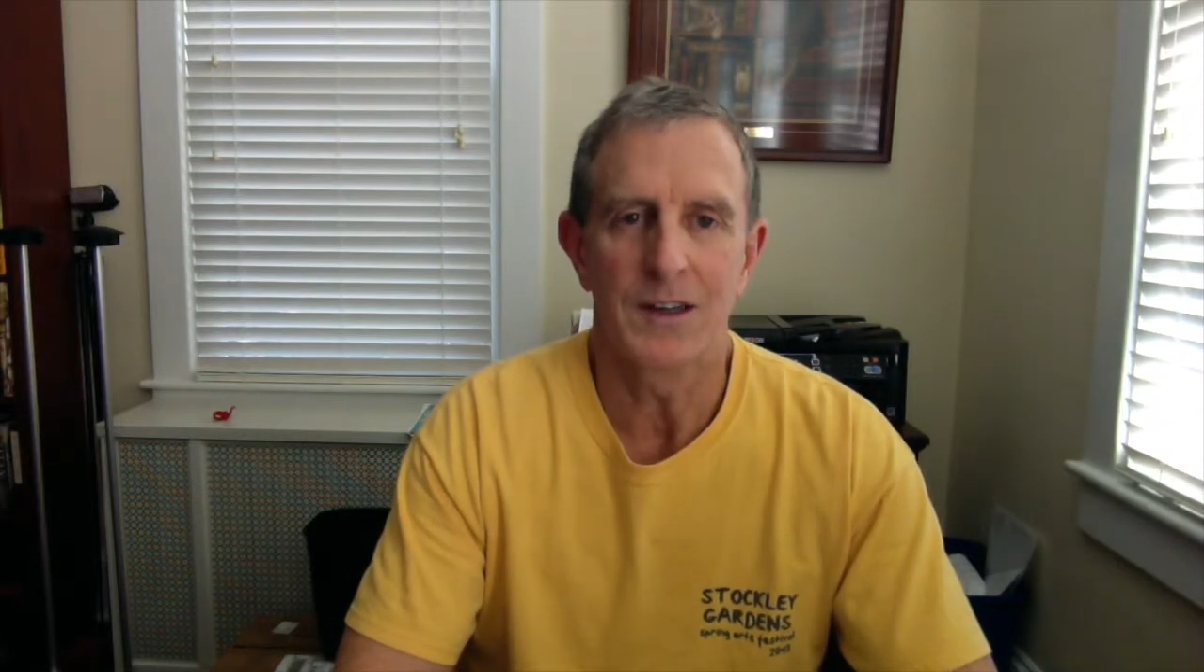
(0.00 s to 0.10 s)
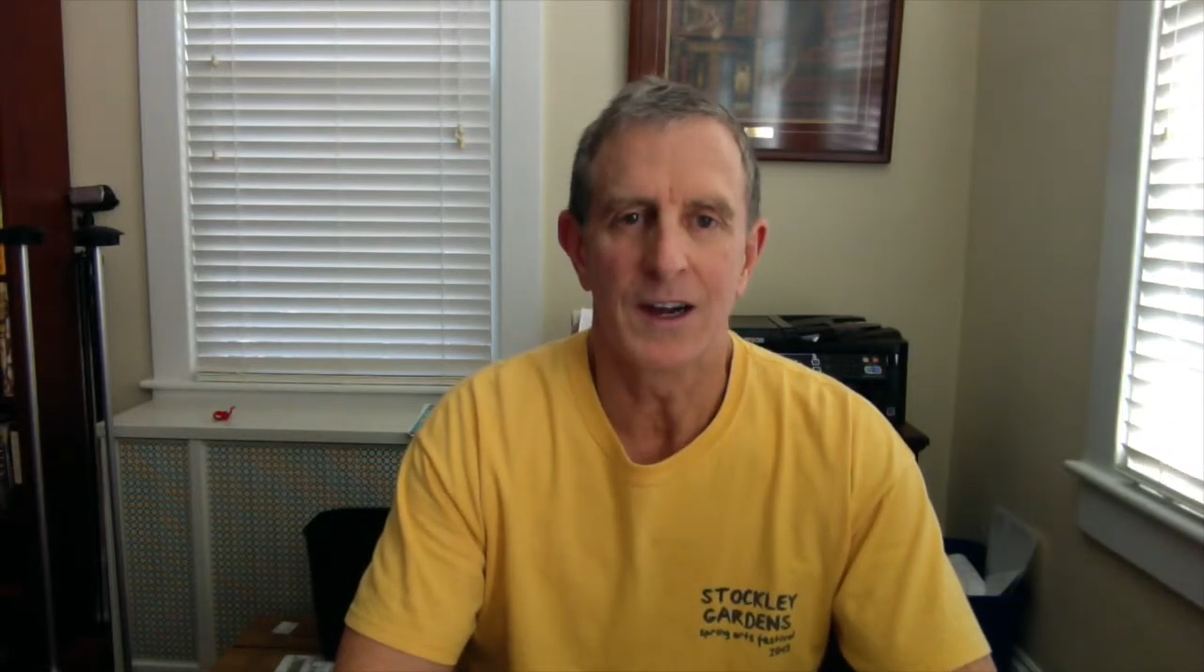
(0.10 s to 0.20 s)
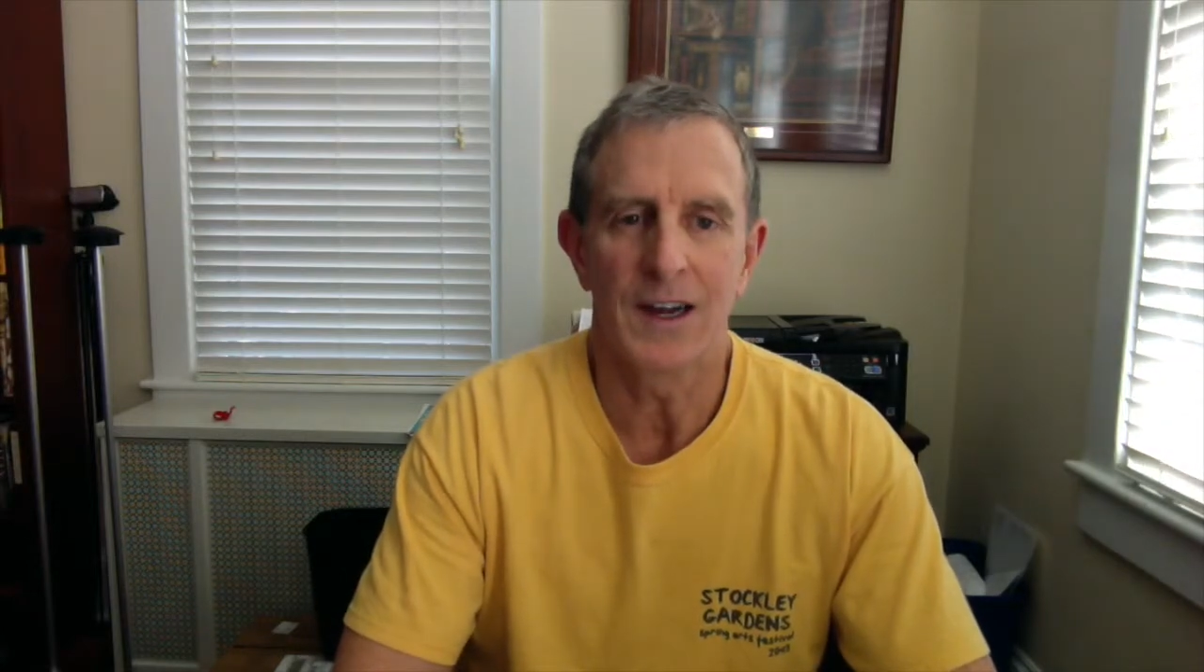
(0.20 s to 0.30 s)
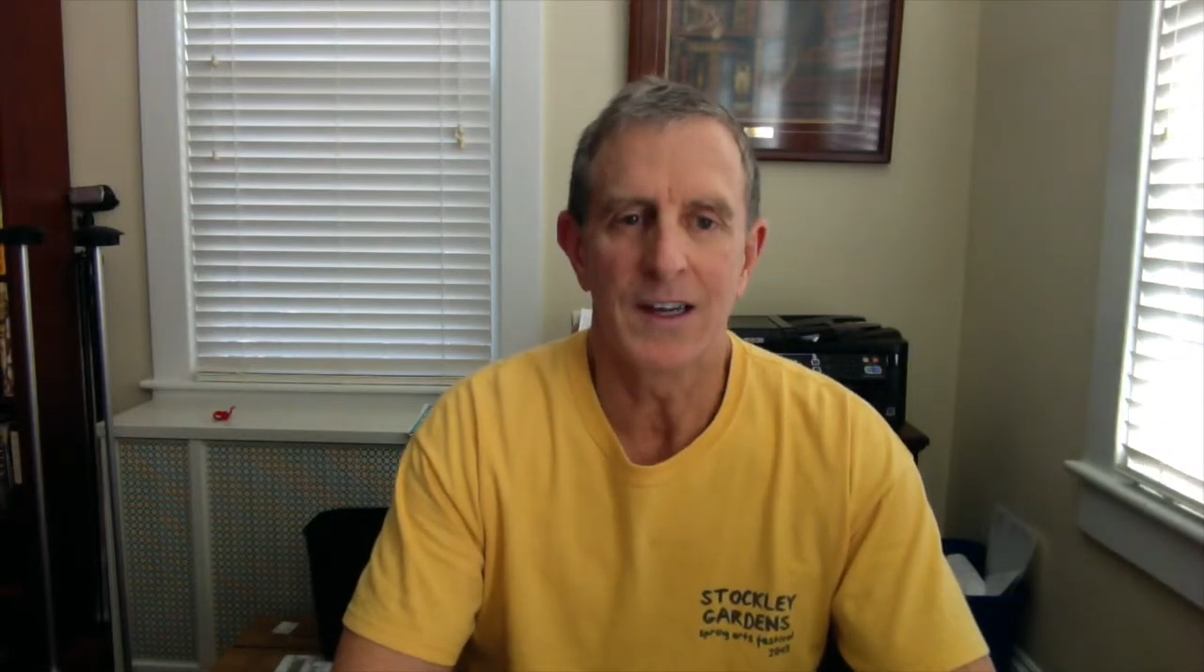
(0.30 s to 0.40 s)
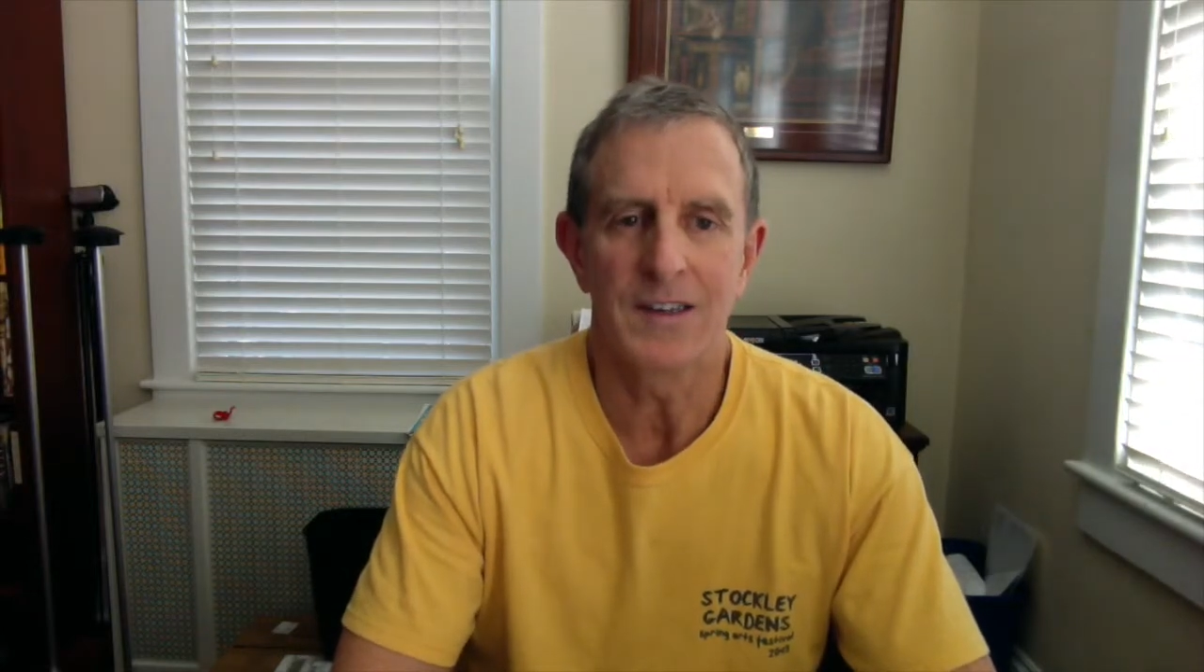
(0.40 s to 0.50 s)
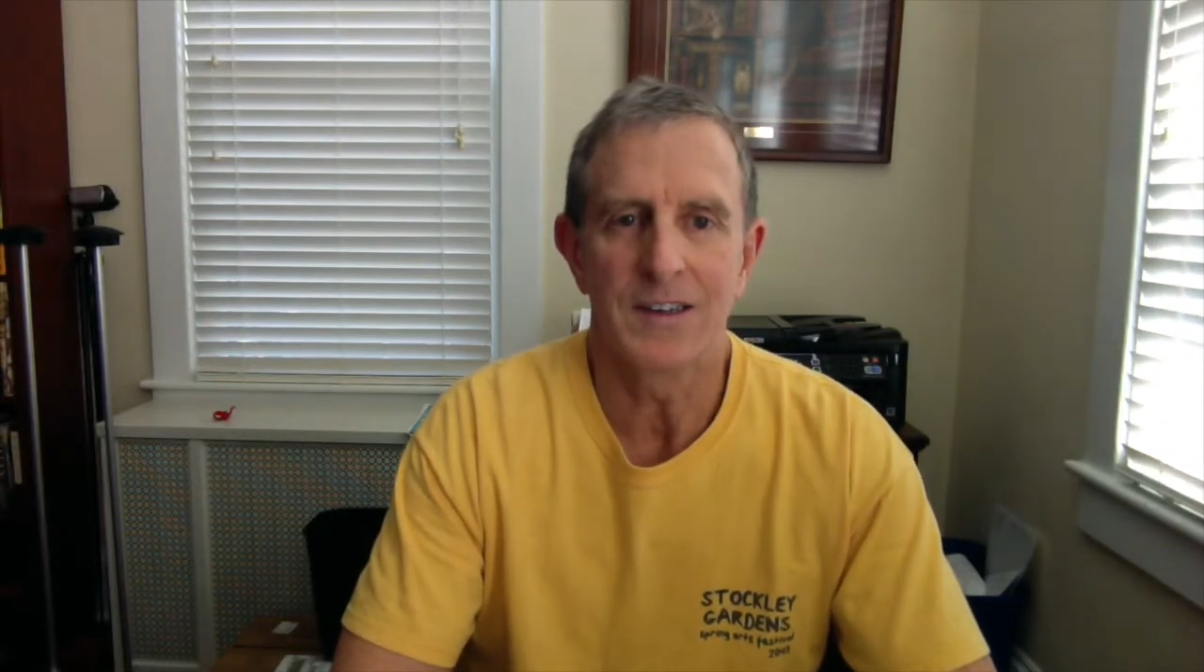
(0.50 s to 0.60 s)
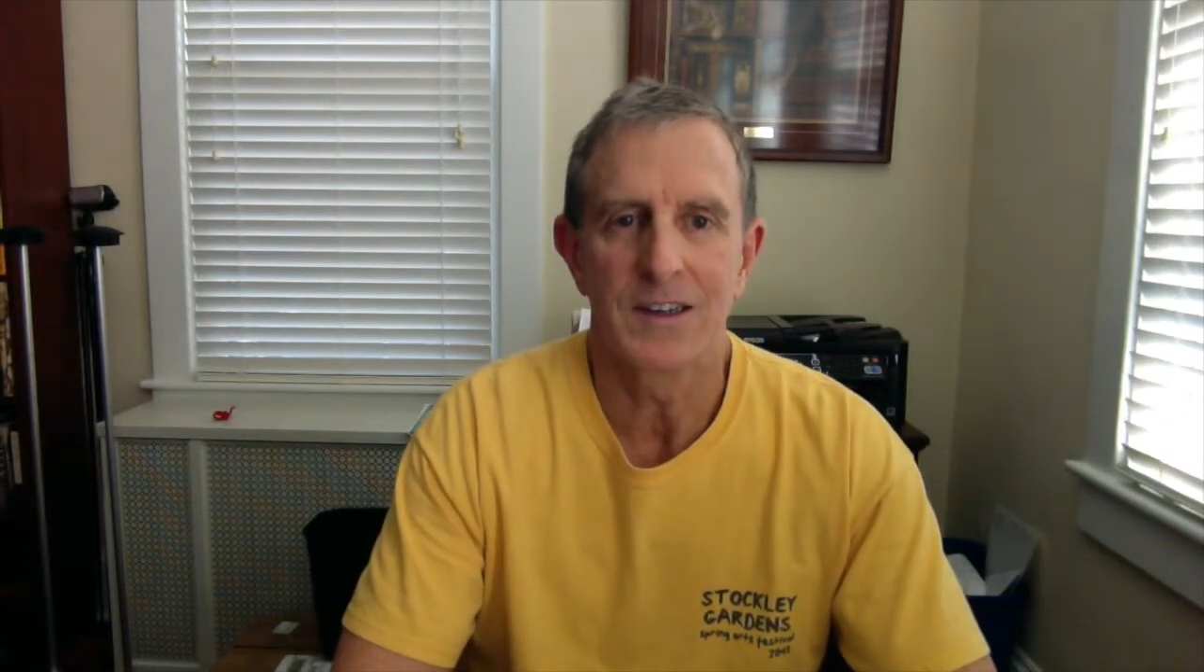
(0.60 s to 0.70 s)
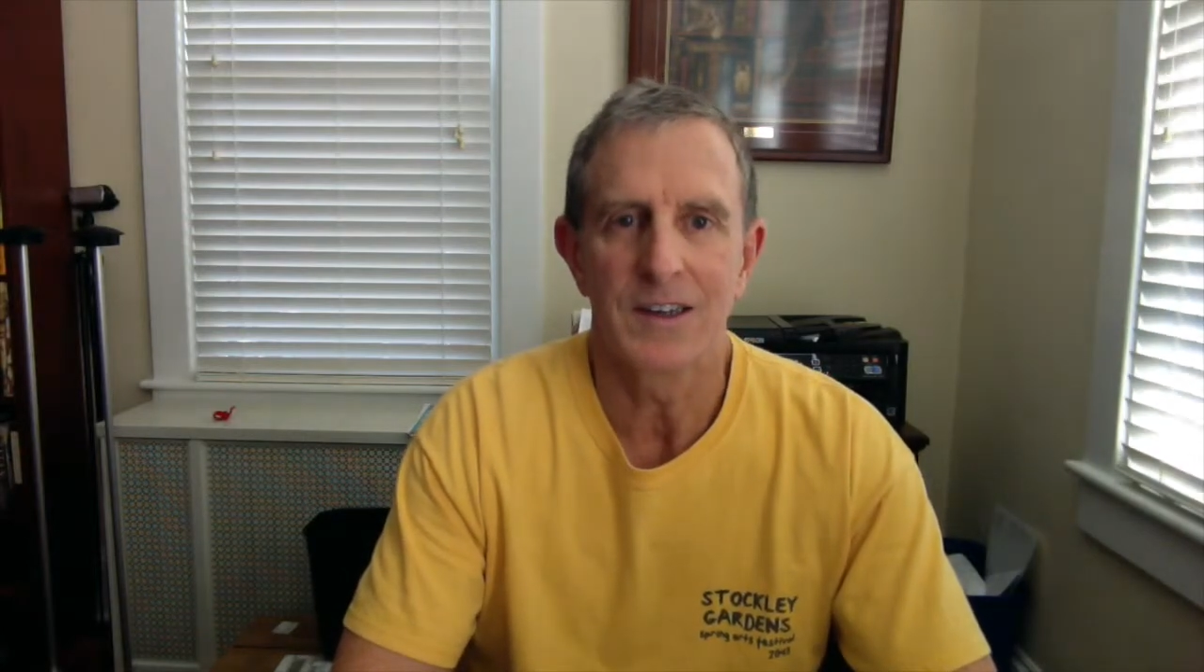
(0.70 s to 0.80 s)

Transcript: diet